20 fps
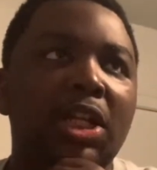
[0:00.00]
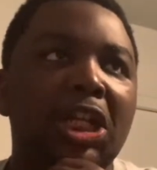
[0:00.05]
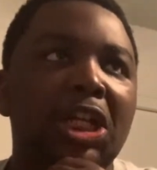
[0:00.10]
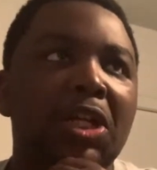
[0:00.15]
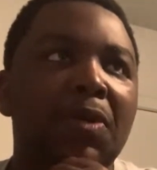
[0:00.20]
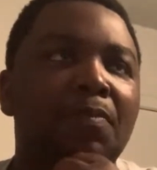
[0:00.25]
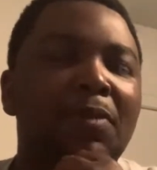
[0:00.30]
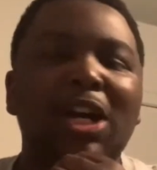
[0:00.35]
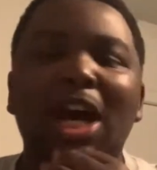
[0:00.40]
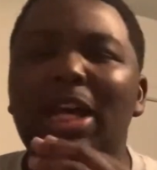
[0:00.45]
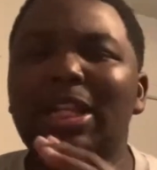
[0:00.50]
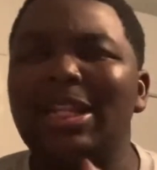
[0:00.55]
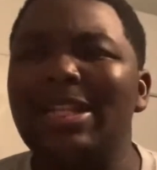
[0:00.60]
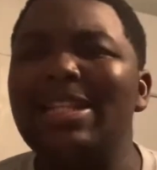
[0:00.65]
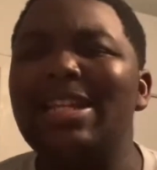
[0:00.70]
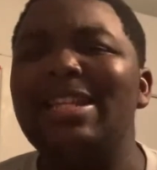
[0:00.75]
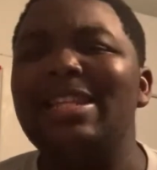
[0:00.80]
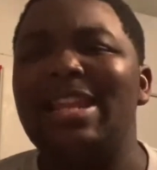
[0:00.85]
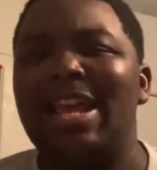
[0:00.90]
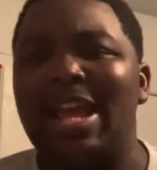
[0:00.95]
But other
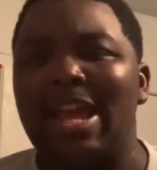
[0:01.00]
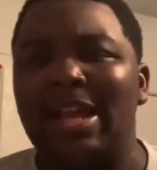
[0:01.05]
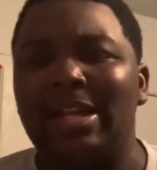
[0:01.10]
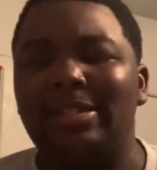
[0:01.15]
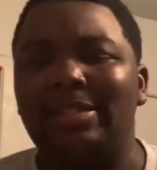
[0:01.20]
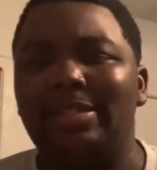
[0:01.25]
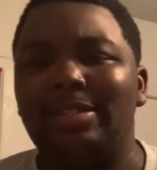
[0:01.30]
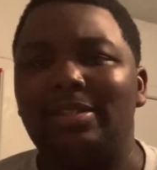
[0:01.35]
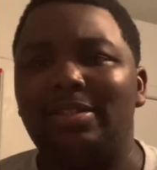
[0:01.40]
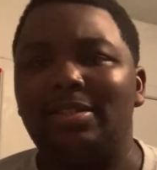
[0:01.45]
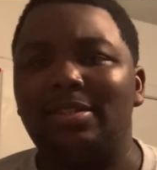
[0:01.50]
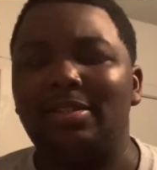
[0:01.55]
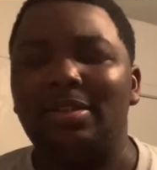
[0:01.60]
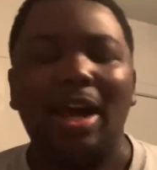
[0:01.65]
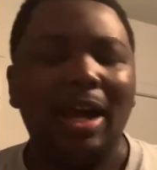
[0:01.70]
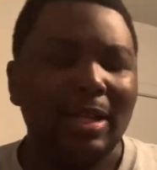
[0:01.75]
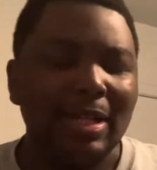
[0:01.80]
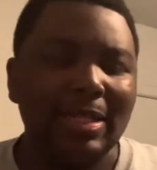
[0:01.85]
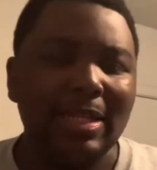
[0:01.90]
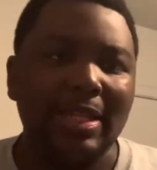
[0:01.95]
than
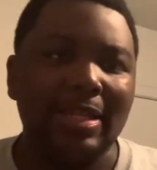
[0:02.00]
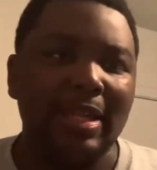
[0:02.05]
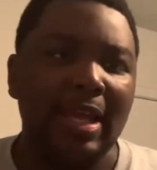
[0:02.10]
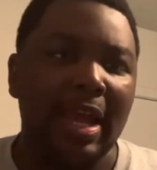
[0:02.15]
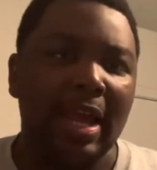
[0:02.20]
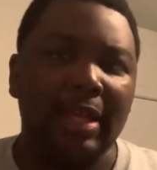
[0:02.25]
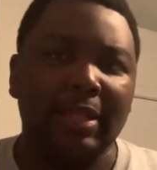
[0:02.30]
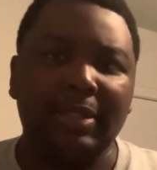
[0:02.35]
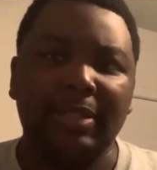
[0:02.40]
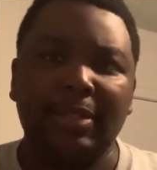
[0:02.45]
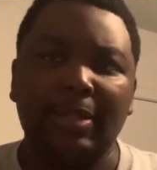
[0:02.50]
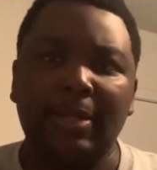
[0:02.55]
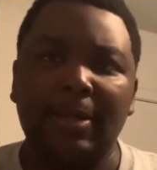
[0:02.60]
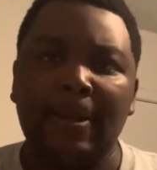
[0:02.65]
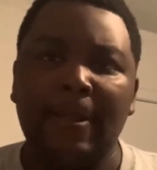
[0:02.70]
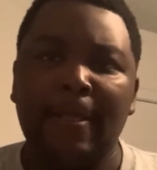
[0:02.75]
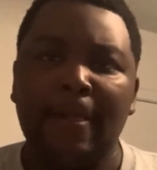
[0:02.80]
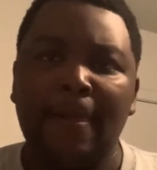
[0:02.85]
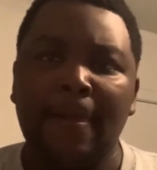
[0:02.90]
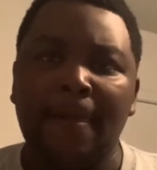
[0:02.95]
that,
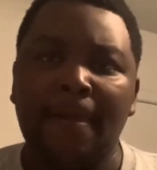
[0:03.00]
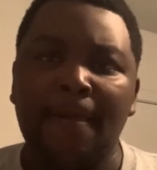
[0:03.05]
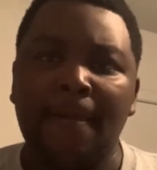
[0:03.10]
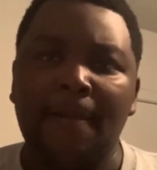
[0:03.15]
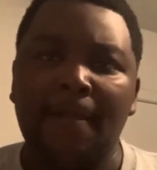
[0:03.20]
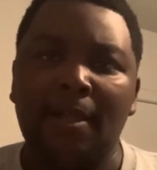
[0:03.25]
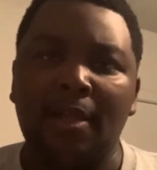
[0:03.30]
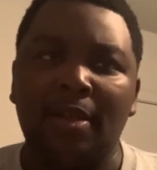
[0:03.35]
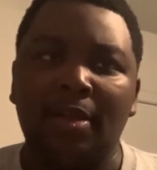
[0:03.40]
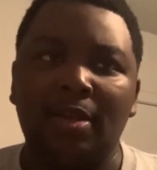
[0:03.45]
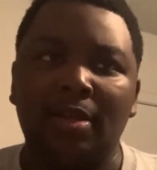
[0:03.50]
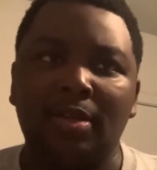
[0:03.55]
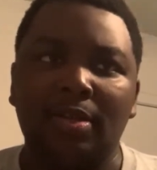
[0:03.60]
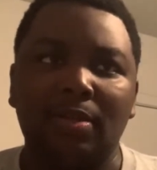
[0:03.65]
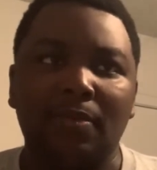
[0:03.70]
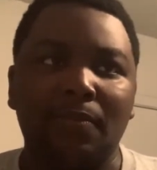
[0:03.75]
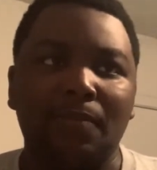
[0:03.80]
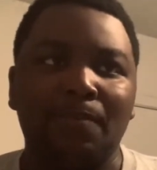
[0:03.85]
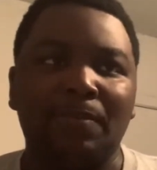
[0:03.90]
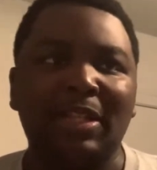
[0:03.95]

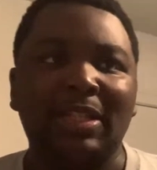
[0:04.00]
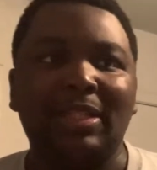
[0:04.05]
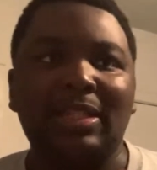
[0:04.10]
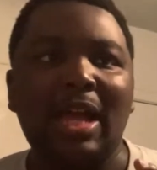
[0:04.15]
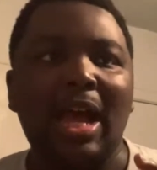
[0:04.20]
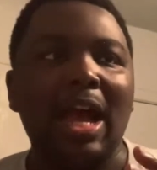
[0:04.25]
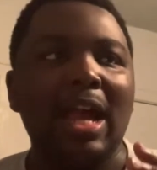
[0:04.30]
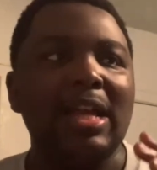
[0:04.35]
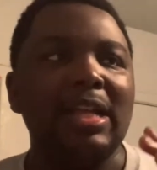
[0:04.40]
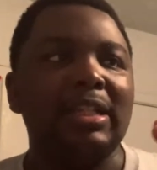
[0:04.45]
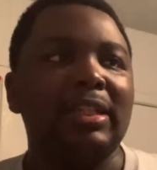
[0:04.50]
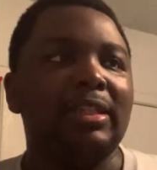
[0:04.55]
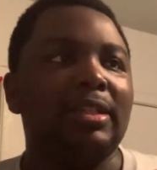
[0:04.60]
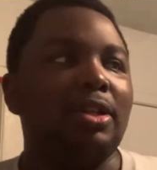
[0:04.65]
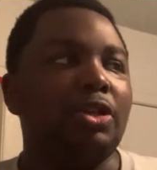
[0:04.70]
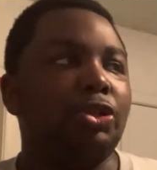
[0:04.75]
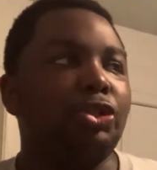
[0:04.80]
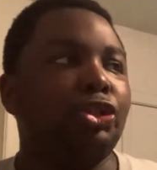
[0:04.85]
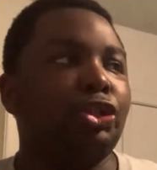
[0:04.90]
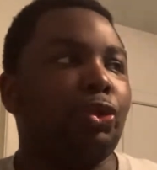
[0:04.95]
besides
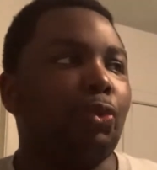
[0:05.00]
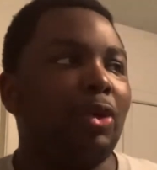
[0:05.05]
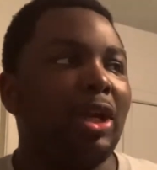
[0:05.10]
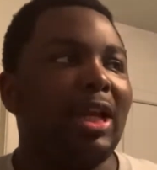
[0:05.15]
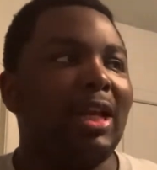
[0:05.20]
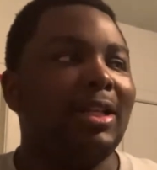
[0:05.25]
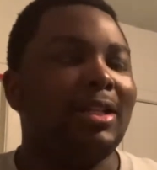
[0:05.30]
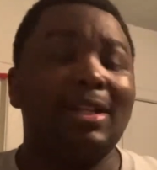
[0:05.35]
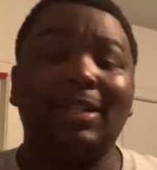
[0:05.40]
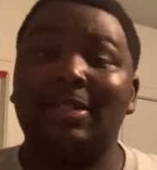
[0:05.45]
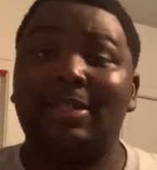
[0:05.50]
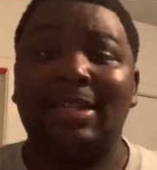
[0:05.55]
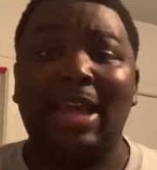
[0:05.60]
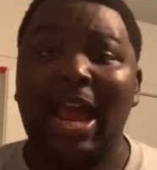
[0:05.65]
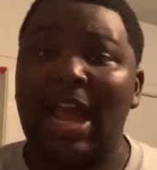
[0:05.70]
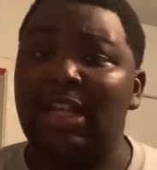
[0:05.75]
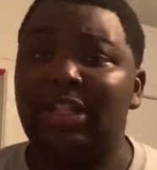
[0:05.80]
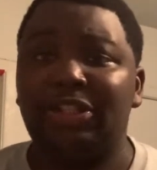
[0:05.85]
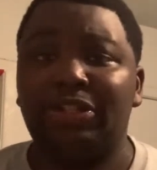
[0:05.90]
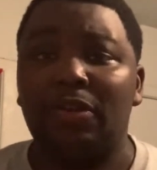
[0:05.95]
those 3
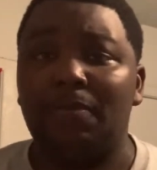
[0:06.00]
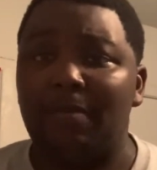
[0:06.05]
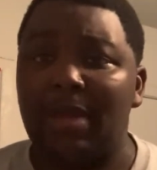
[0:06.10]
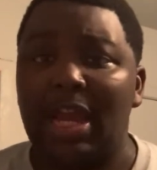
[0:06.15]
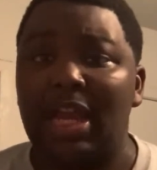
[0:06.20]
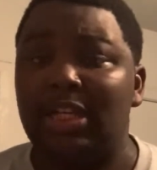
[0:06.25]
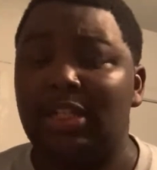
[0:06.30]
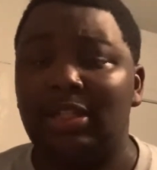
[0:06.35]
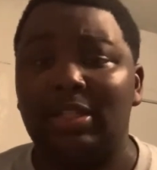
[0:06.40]
disaster matches